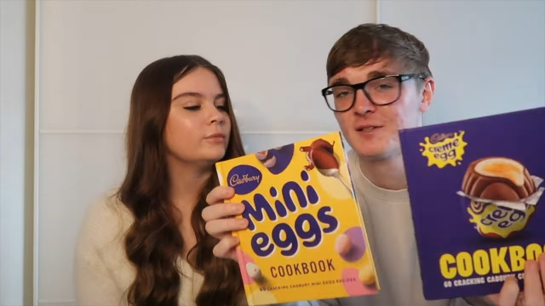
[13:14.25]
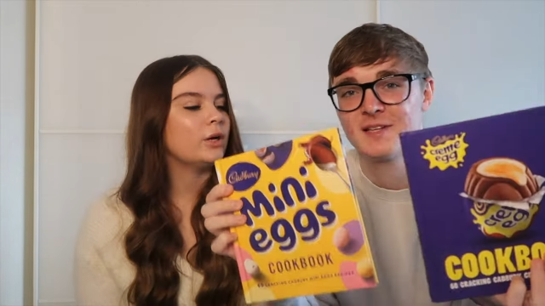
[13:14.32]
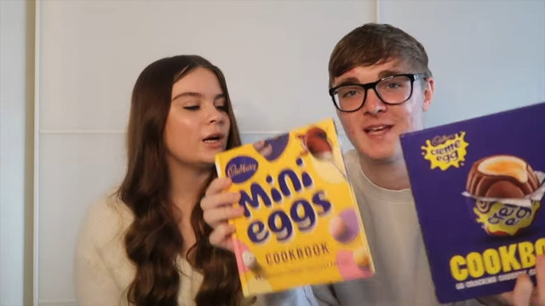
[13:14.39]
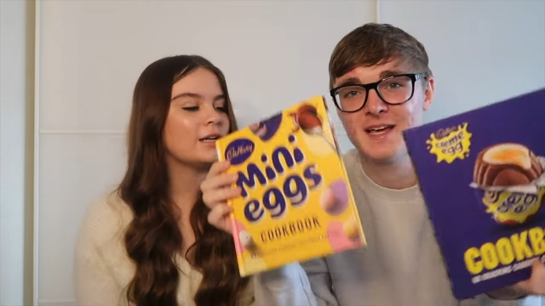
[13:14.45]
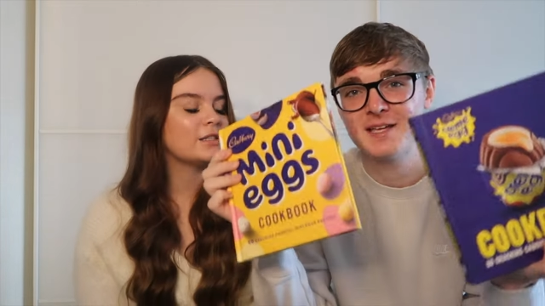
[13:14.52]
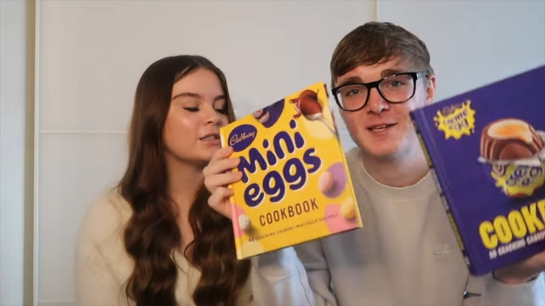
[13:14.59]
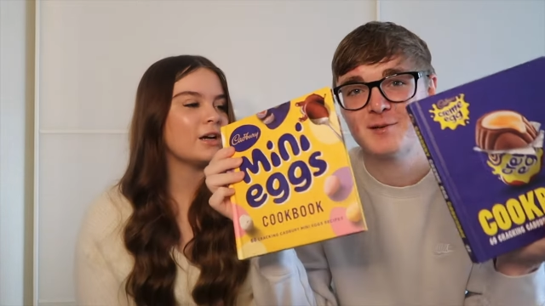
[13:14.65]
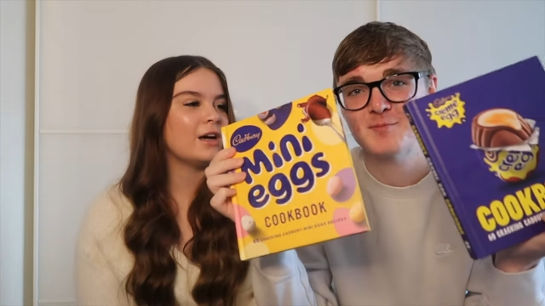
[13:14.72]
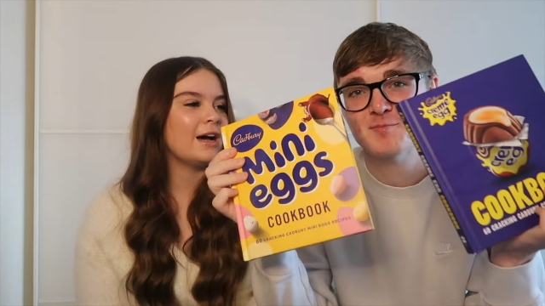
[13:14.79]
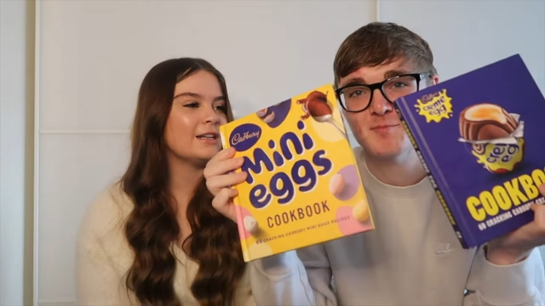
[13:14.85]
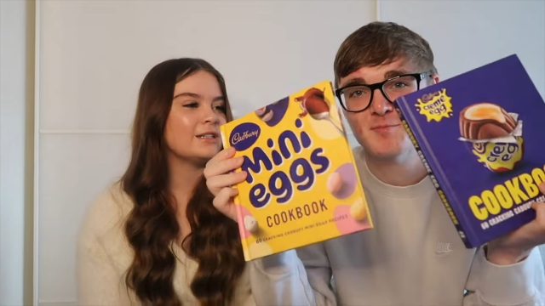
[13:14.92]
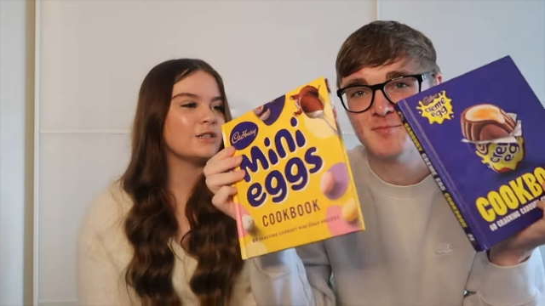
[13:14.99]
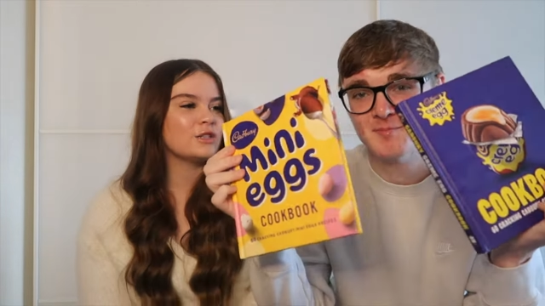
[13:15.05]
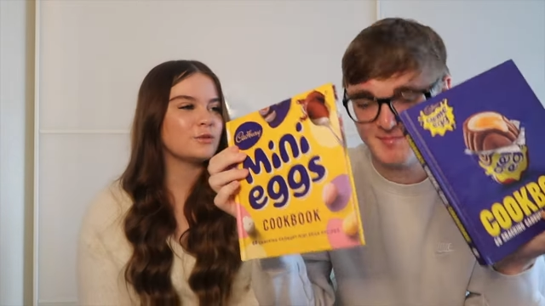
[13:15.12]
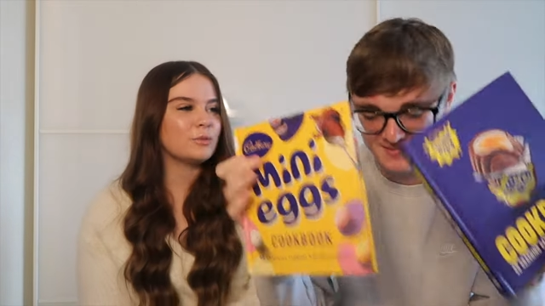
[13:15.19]
Speaker 1: But I
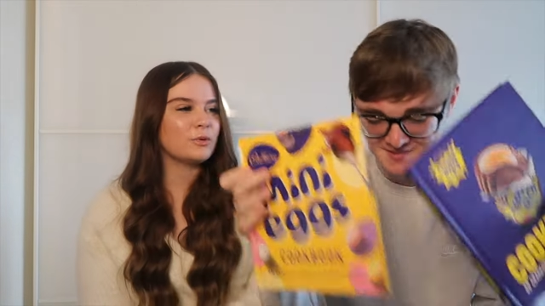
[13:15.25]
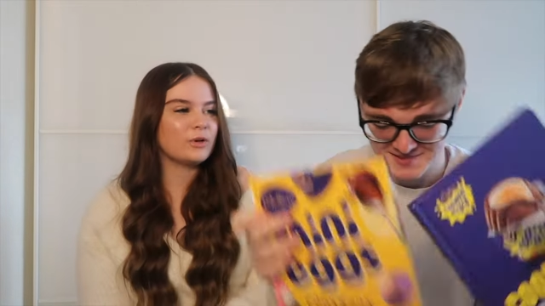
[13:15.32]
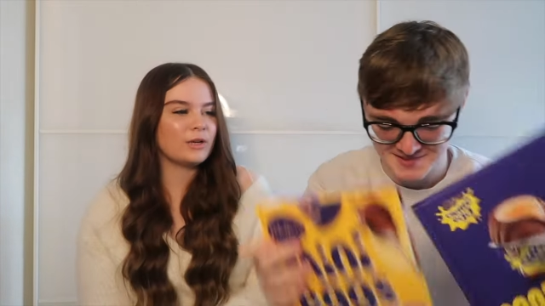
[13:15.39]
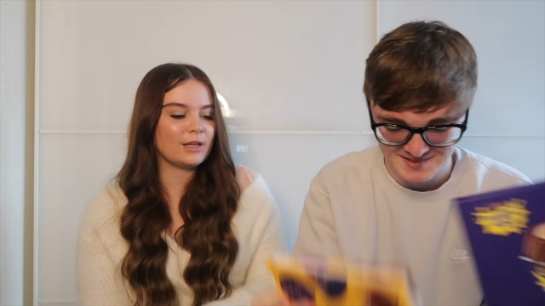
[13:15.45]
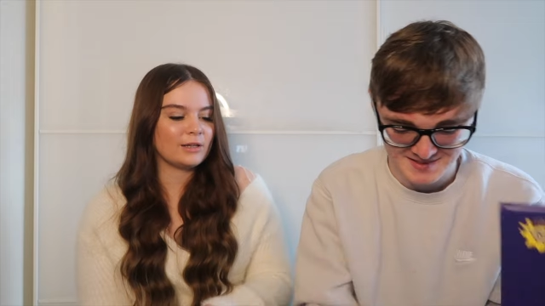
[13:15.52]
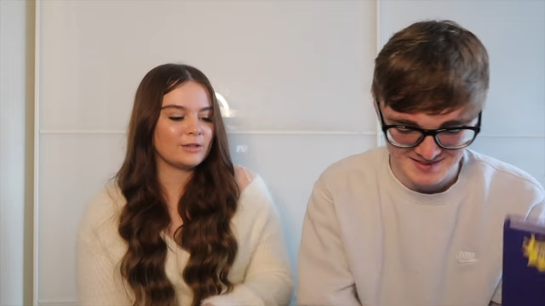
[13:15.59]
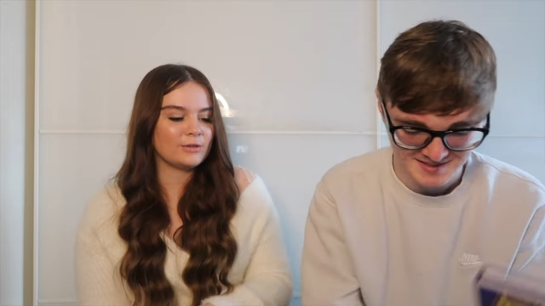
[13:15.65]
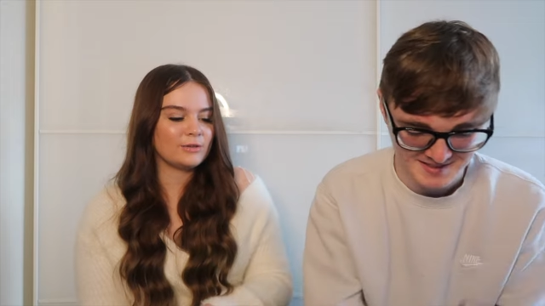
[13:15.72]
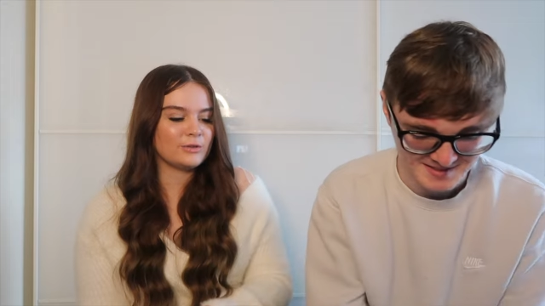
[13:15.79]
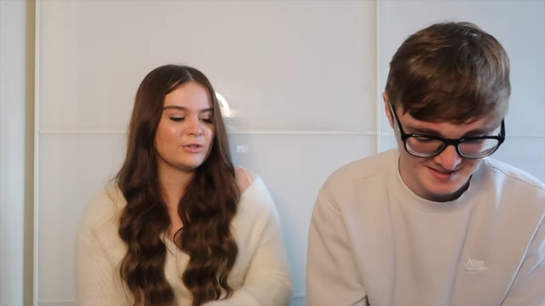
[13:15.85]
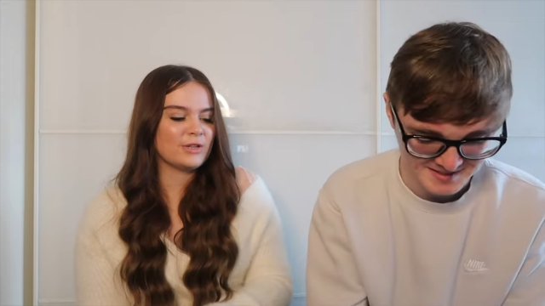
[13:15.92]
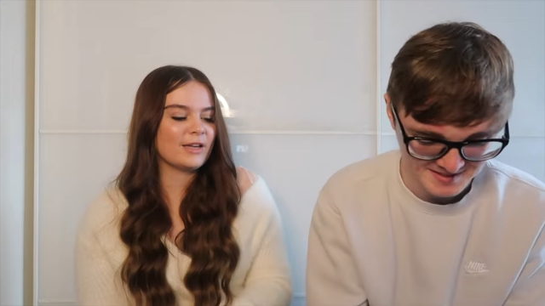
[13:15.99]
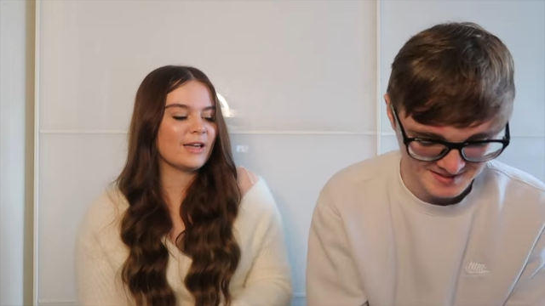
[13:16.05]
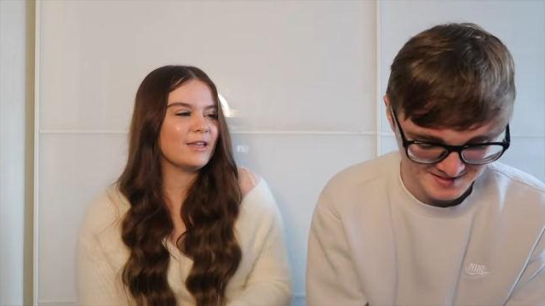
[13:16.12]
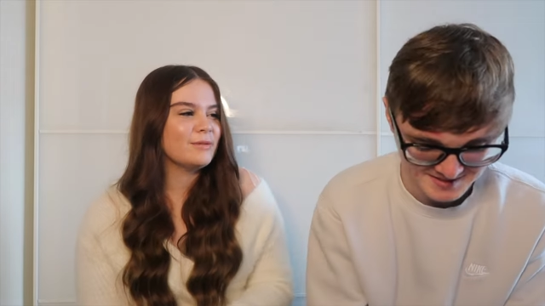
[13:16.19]
had to spoil it. You
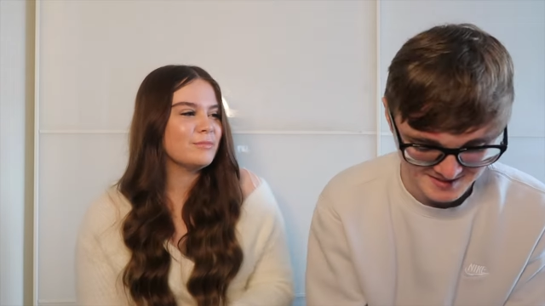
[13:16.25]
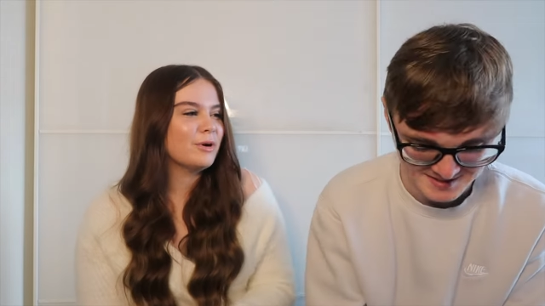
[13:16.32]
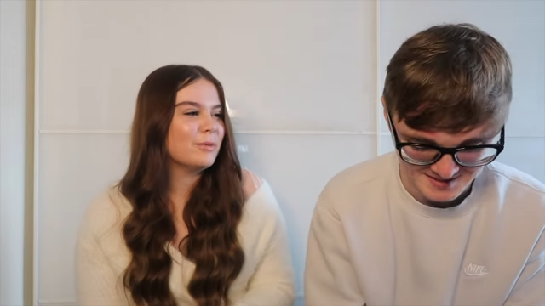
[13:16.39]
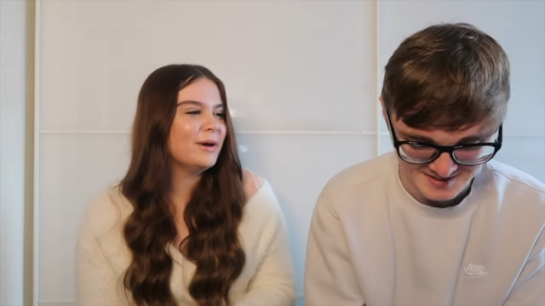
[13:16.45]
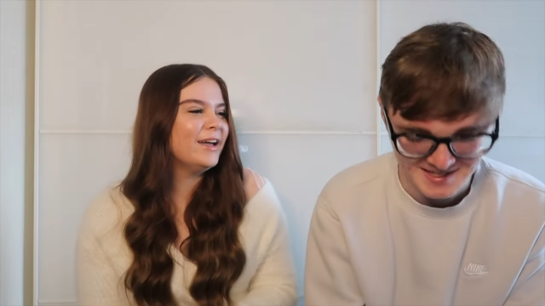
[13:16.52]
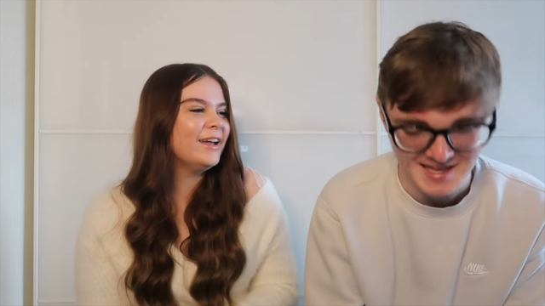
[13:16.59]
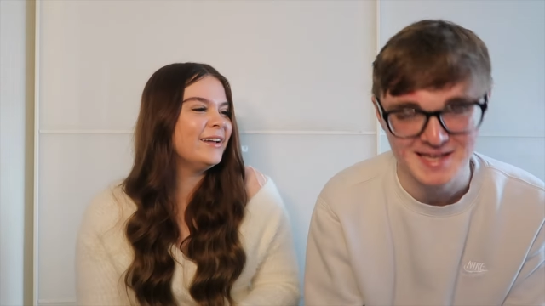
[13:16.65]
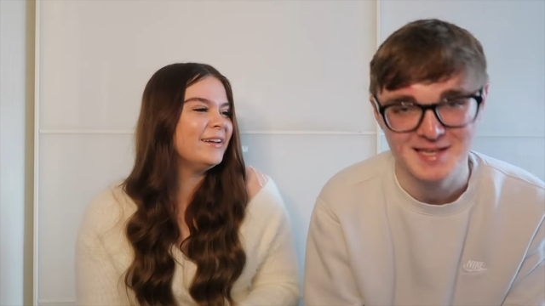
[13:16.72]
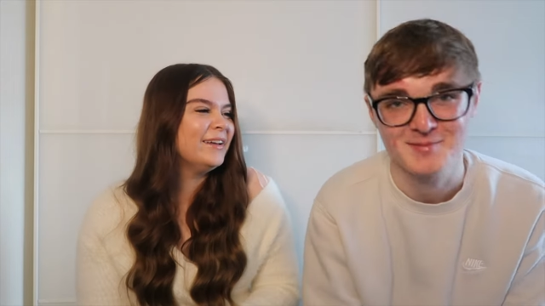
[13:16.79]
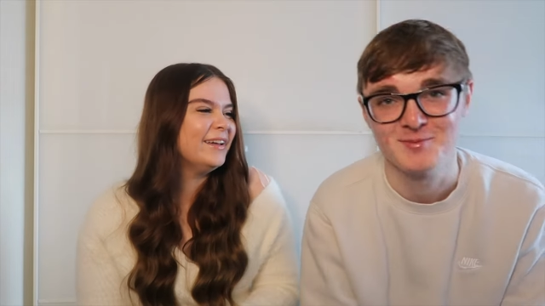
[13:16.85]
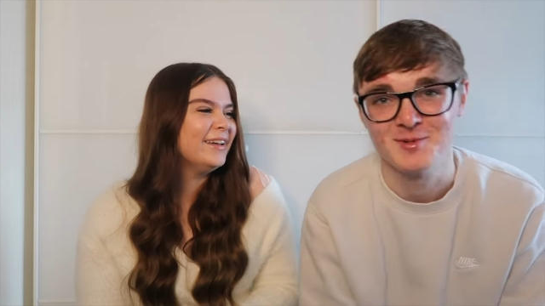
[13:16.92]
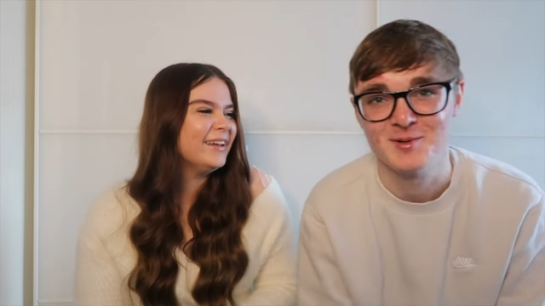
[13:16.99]
still get your mummy. Get your